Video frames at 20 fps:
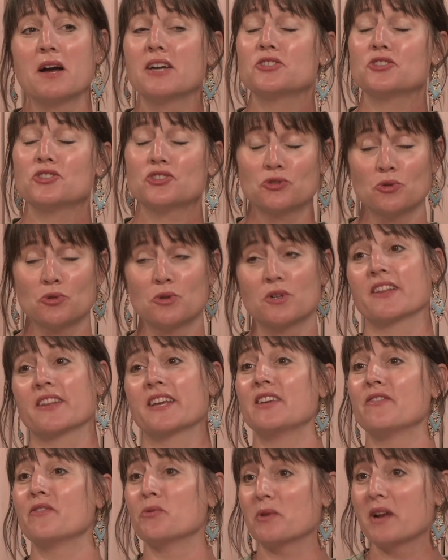sure
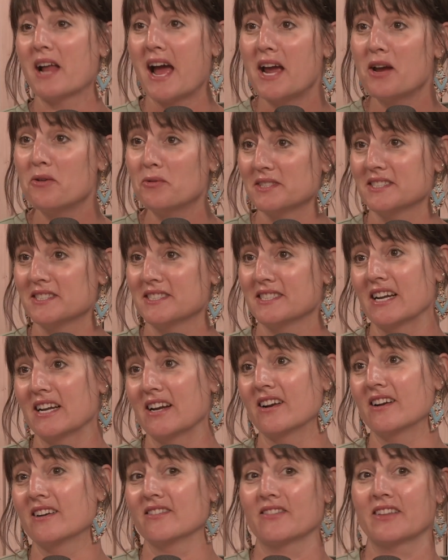like even when I was
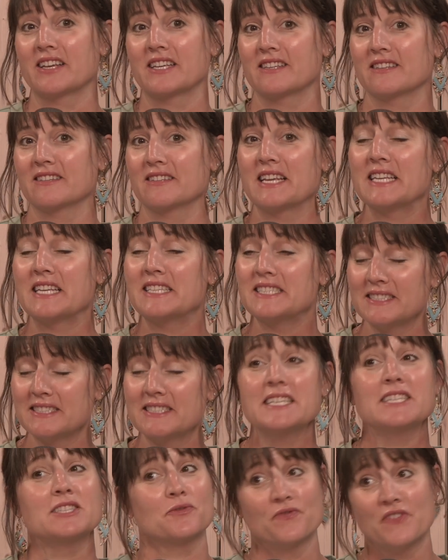there, like it
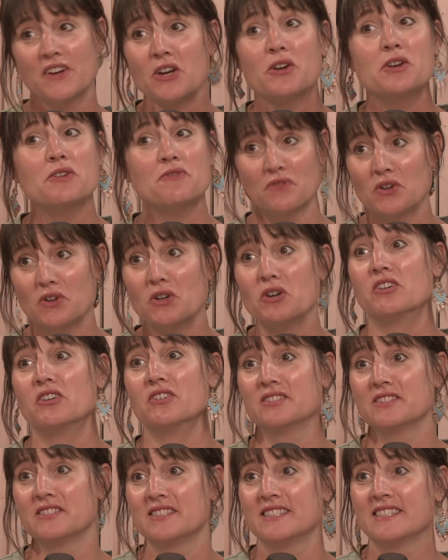gets very full.
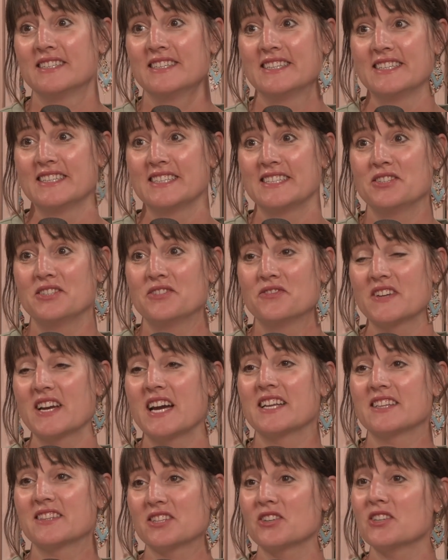Right. You've
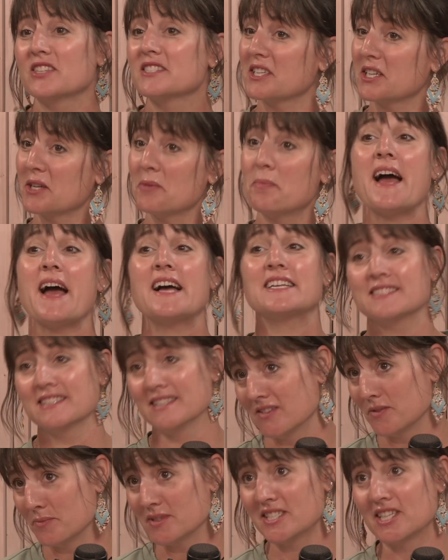got there is a
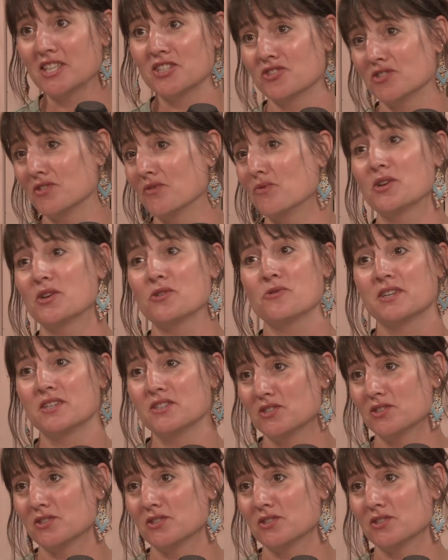capacity limitation of what you can do.